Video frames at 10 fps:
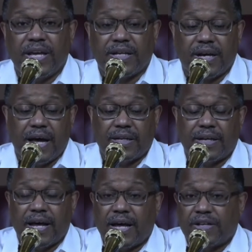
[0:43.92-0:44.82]
hit
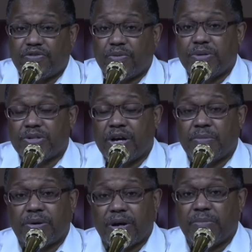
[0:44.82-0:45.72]
Colonized from his
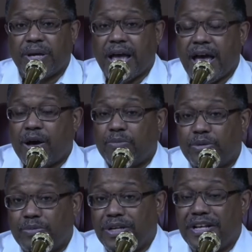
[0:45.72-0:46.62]
upcoming
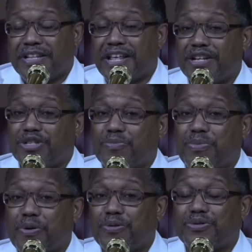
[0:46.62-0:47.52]
album that is
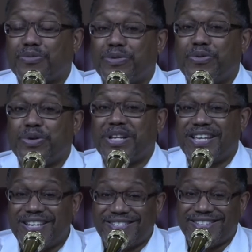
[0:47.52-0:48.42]
supposed to be
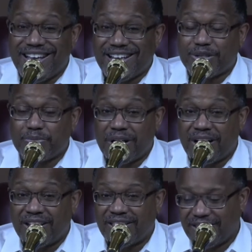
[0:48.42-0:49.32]
released next
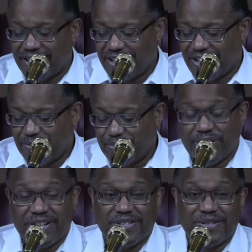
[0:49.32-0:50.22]
month.
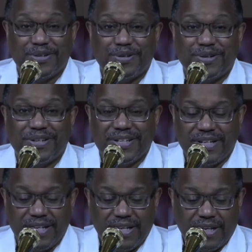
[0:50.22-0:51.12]
Praise the Lord.
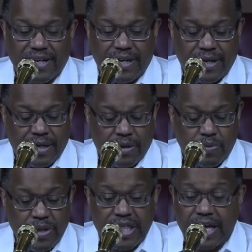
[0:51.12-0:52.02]

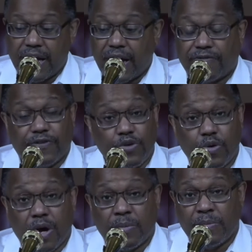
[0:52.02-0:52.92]
Uh, we thank God for
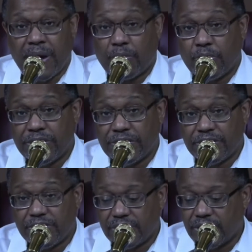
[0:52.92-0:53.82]
you coming back with
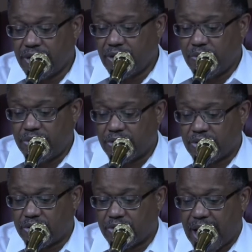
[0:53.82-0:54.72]
us. We
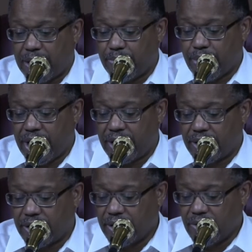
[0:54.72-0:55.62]
took a slight
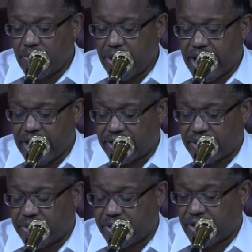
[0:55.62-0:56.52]
break. We had
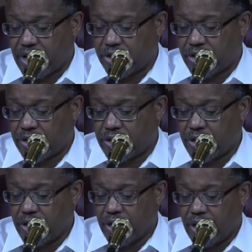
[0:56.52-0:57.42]
some discussion.
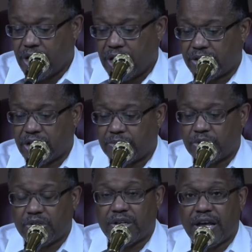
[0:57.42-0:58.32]
And our
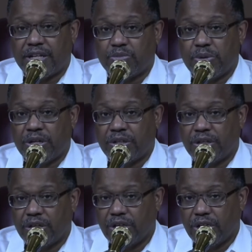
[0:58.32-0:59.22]
subject tonight has been